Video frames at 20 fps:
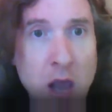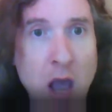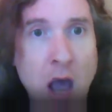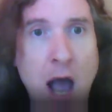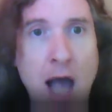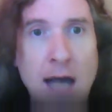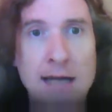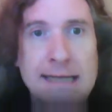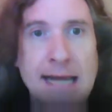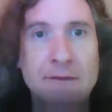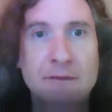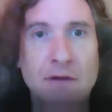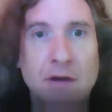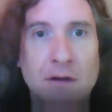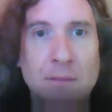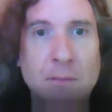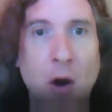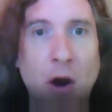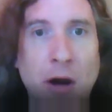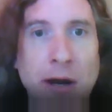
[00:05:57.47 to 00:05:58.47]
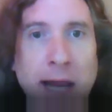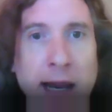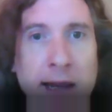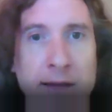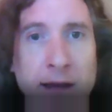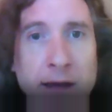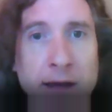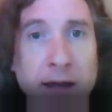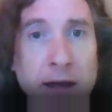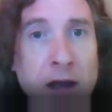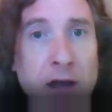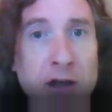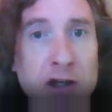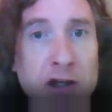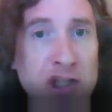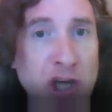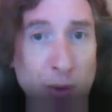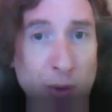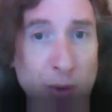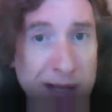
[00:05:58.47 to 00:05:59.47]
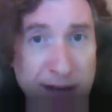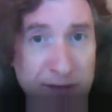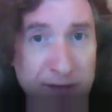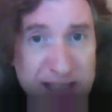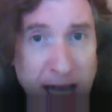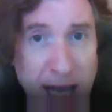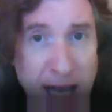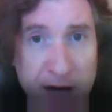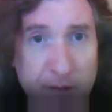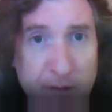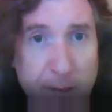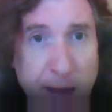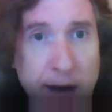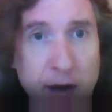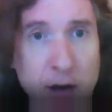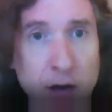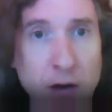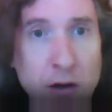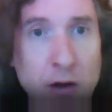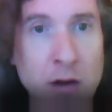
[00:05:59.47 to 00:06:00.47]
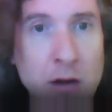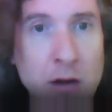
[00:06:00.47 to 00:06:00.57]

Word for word: Octavius, Mark Antony, shall we give sign of battle?